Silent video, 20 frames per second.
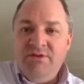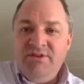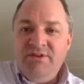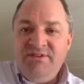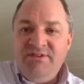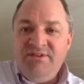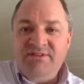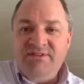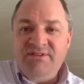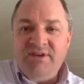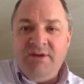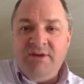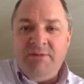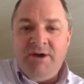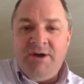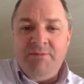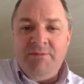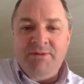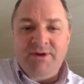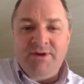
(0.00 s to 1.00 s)
has come
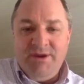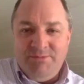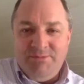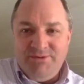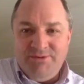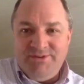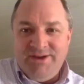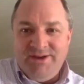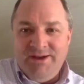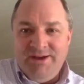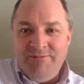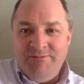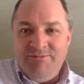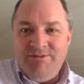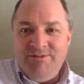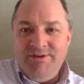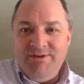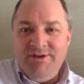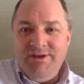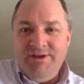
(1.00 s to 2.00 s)
up a couple times,
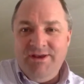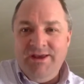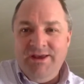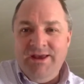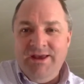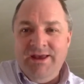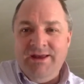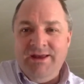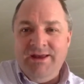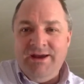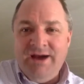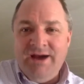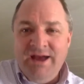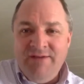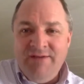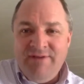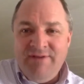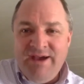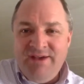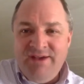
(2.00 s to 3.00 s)
and I have
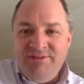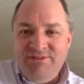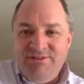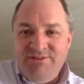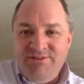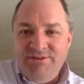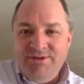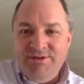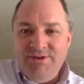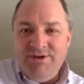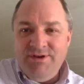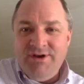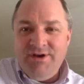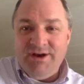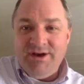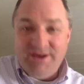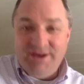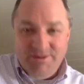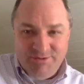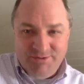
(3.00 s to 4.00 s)
asked a
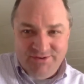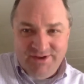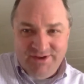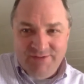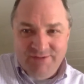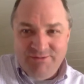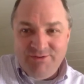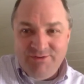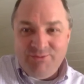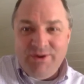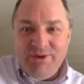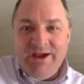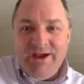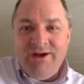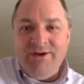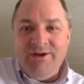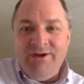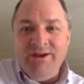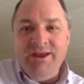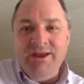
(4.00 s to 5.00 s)
couple times as
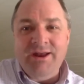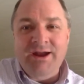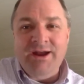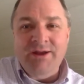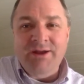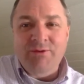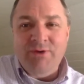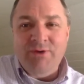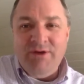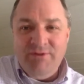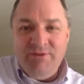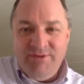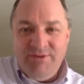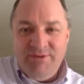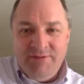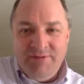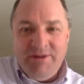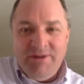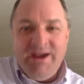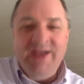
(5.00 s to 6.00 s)
well, and every
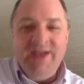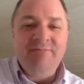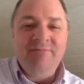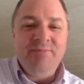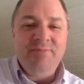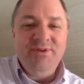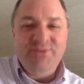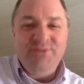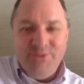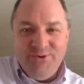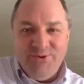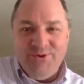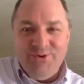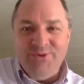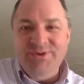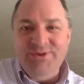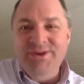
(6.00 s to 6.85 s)
time I have been told